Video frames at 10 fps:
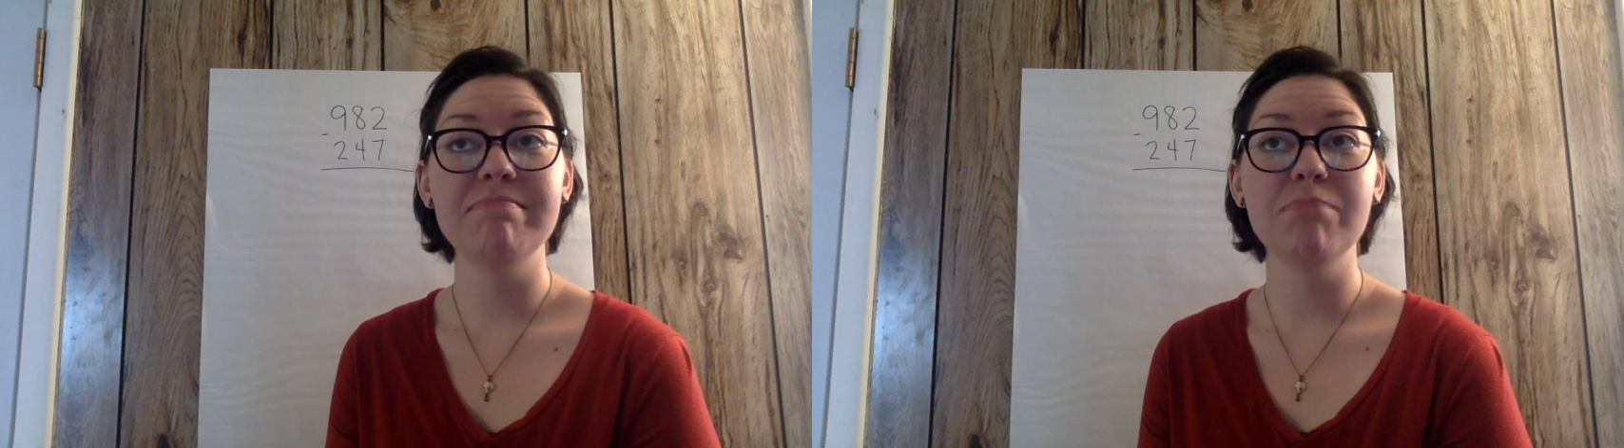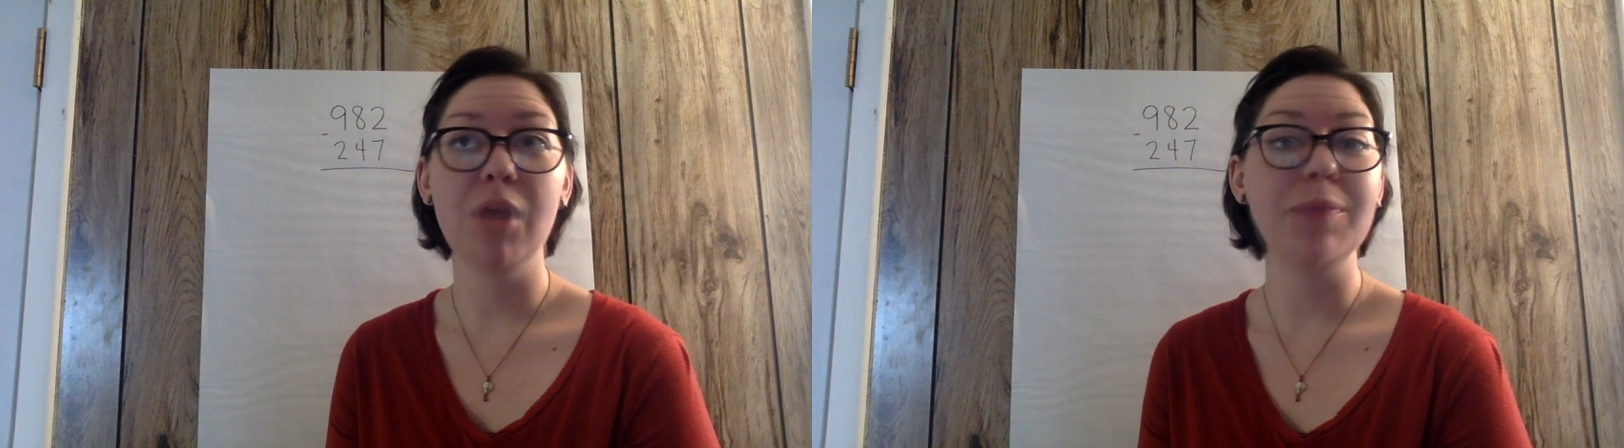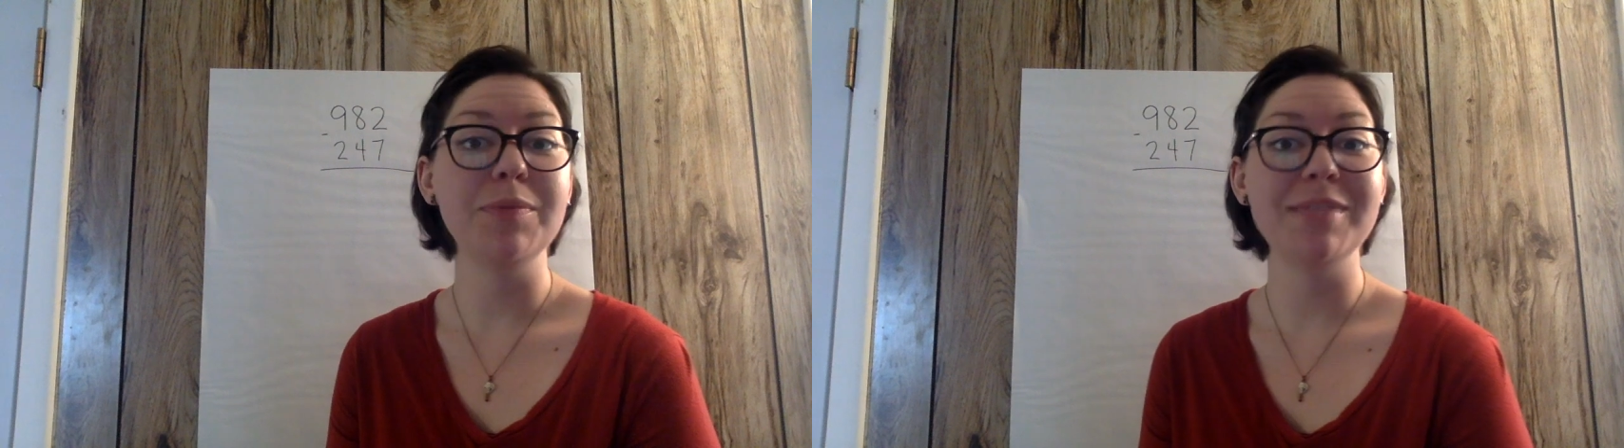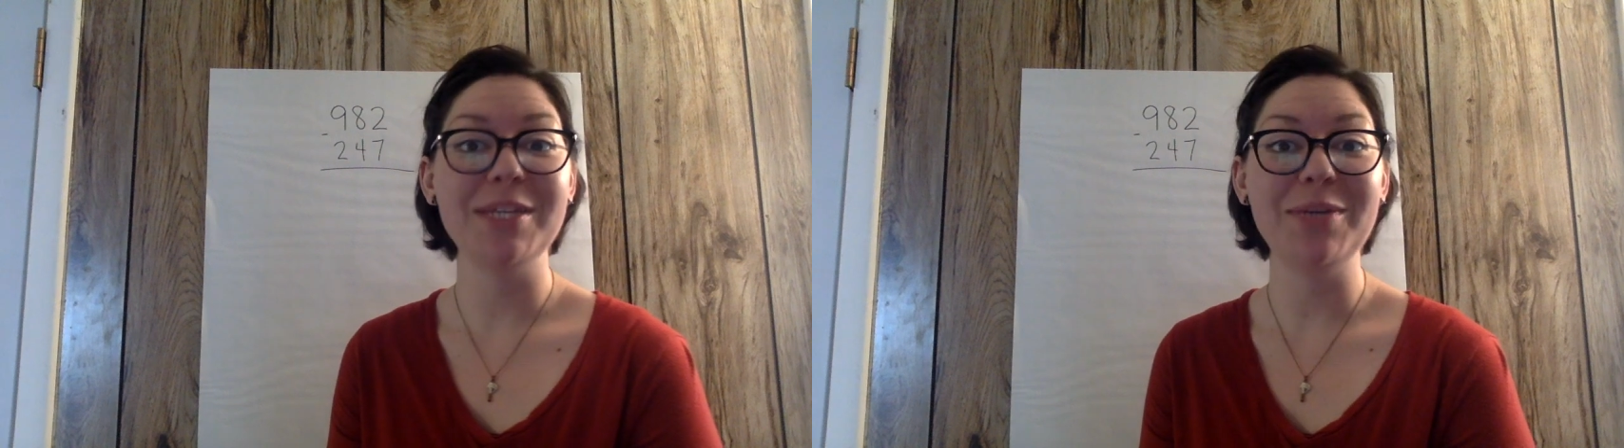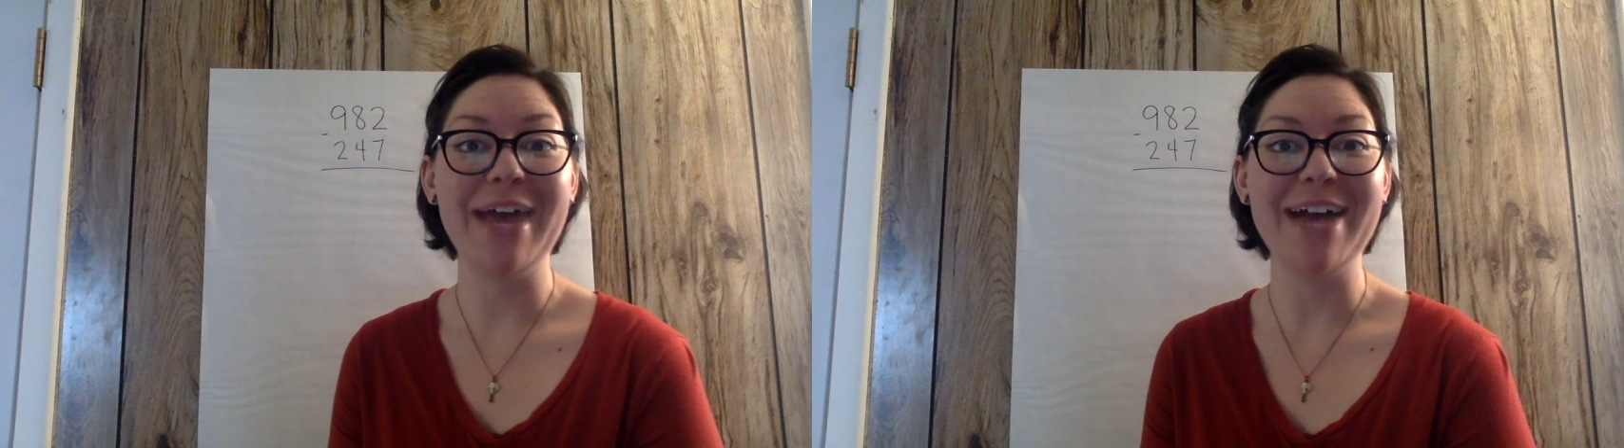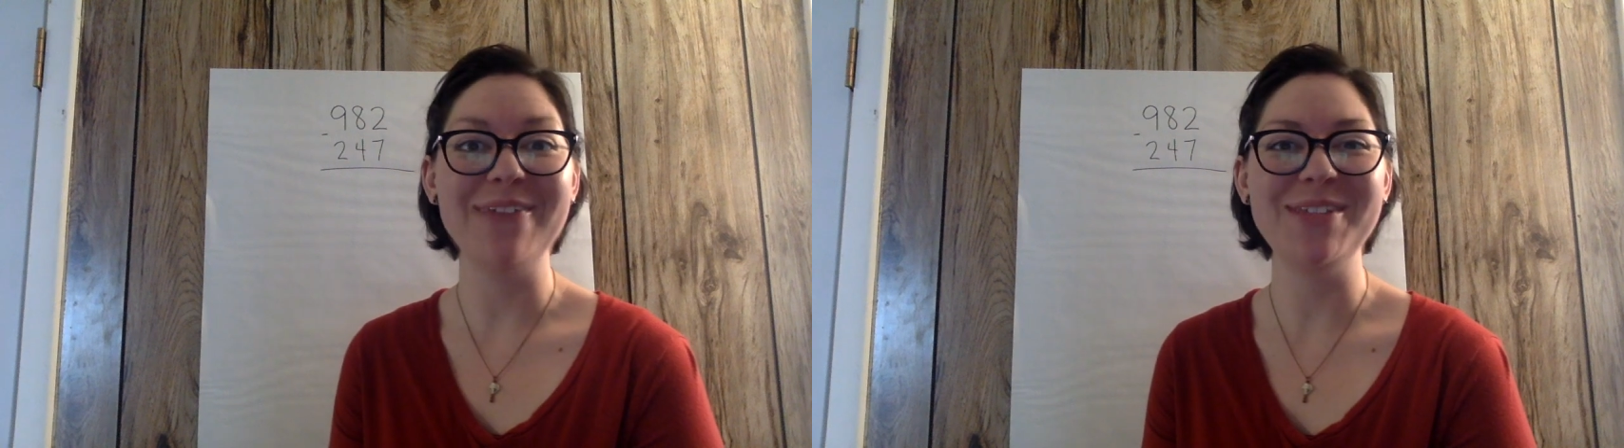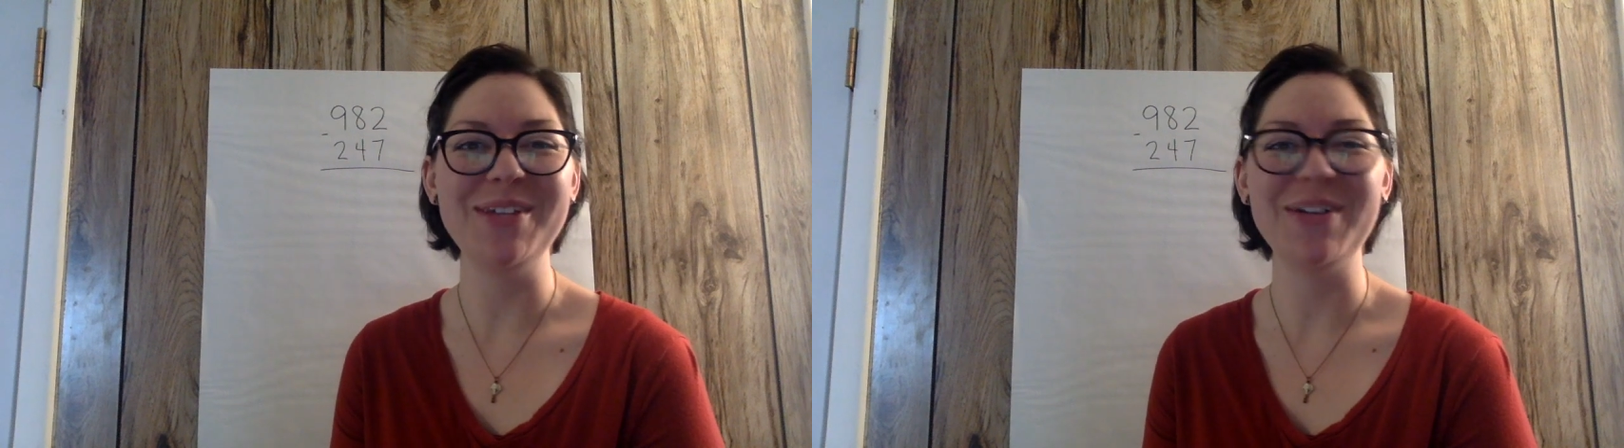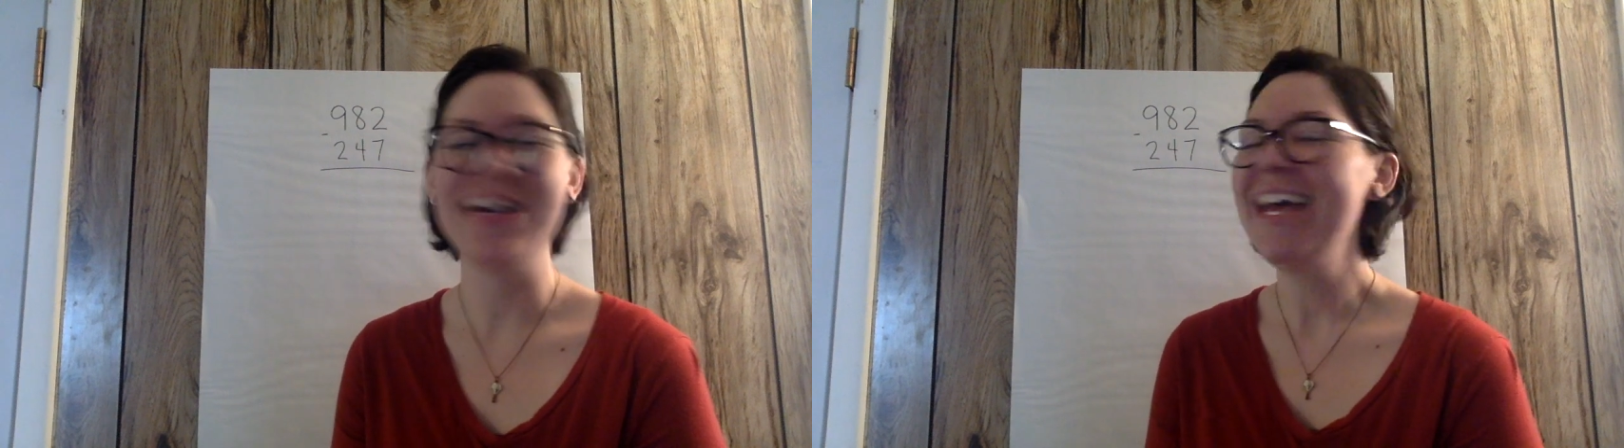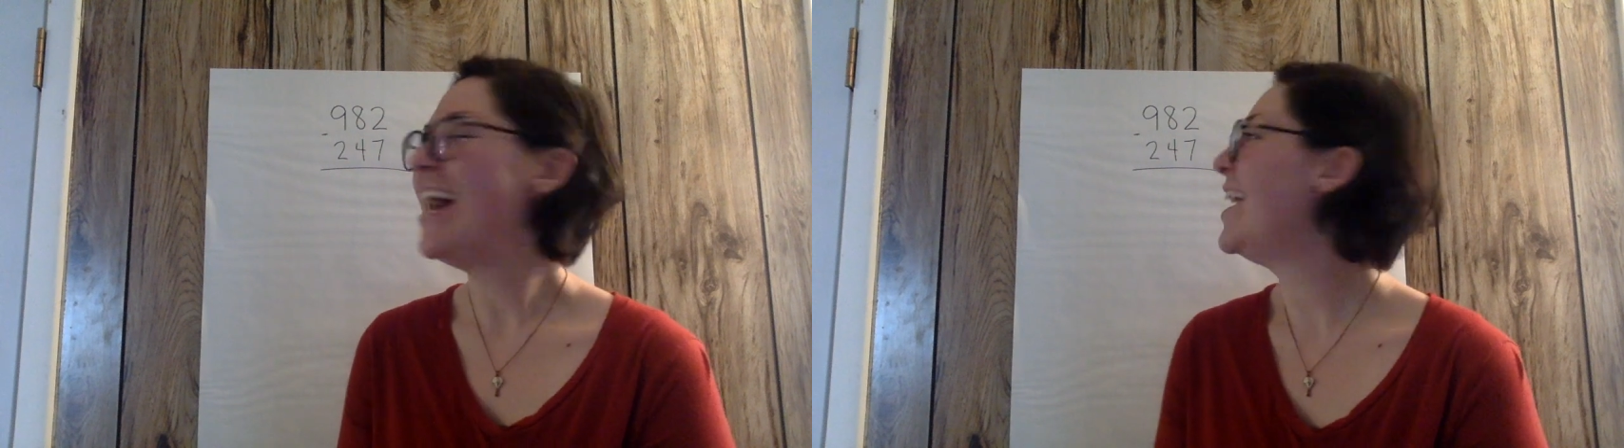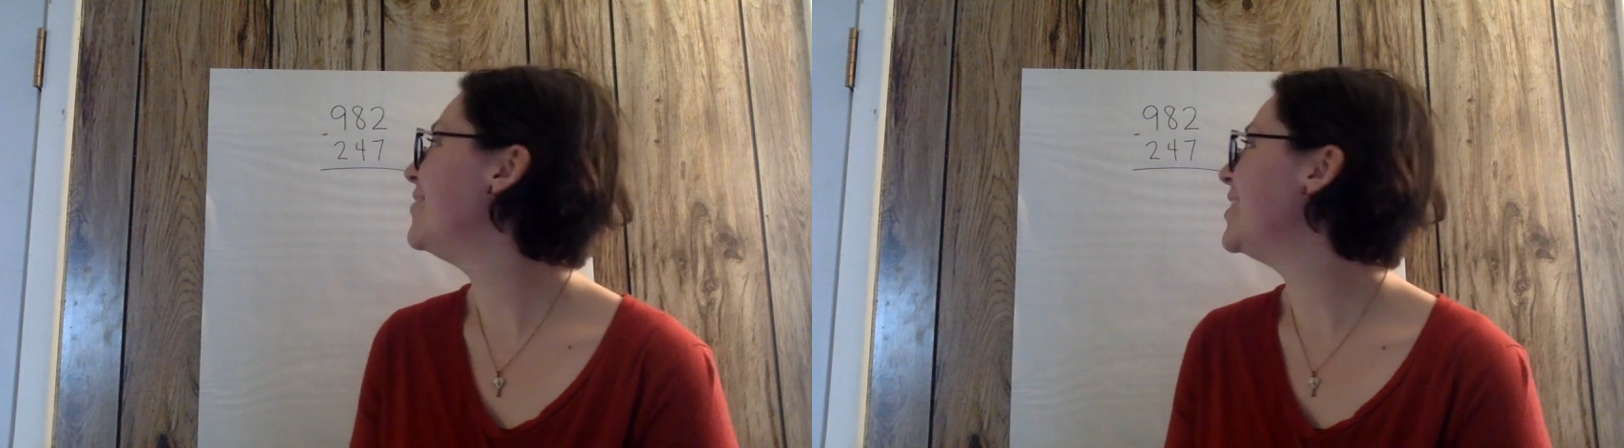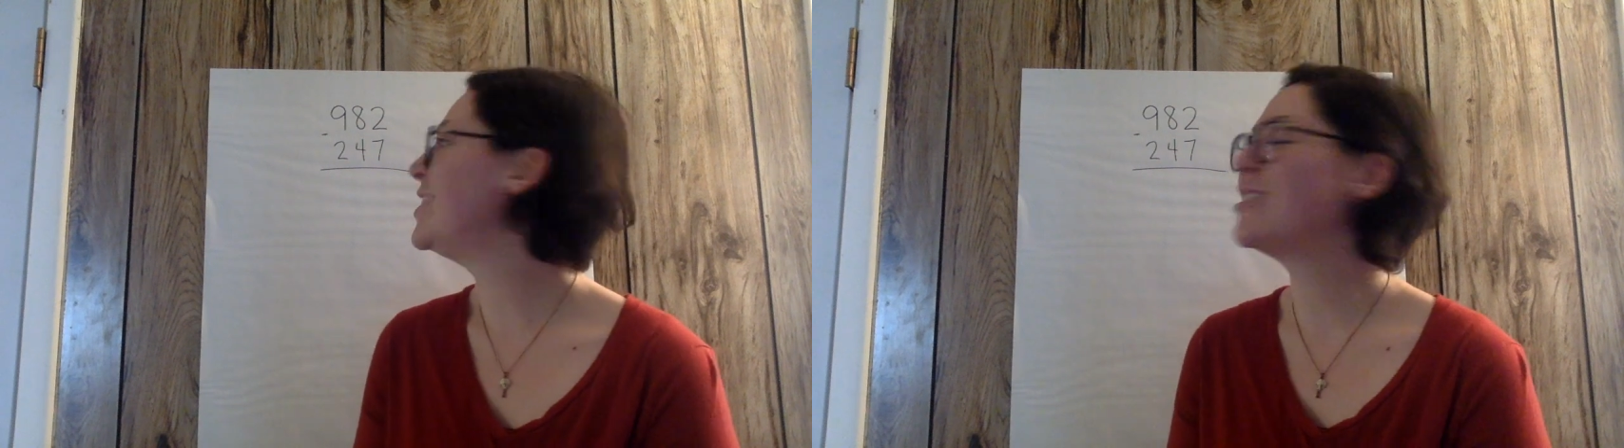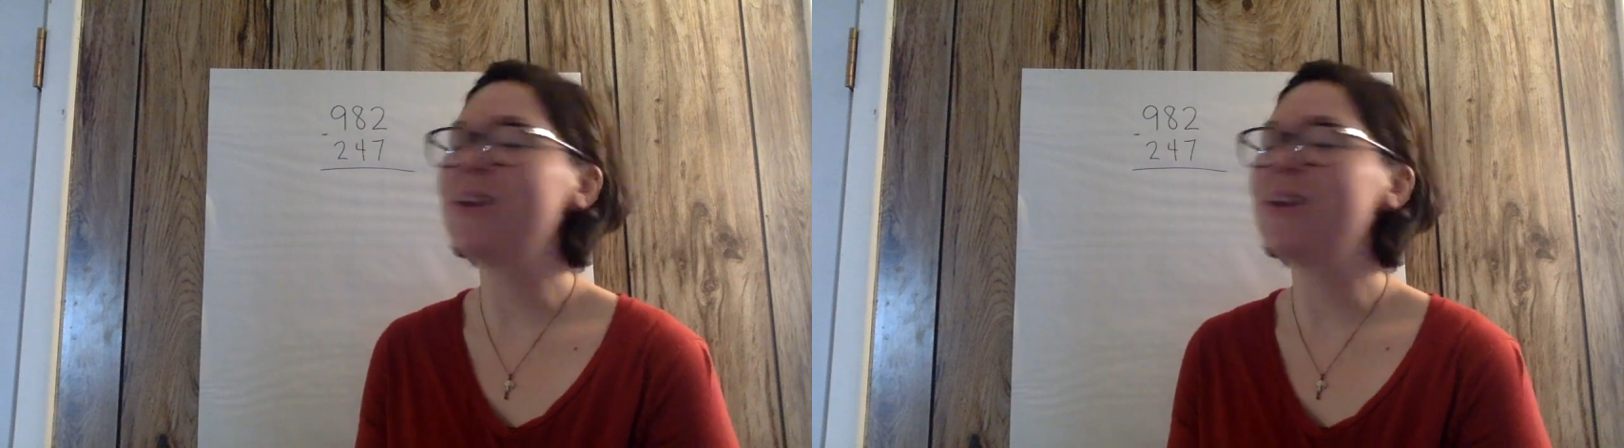problems that you have. This is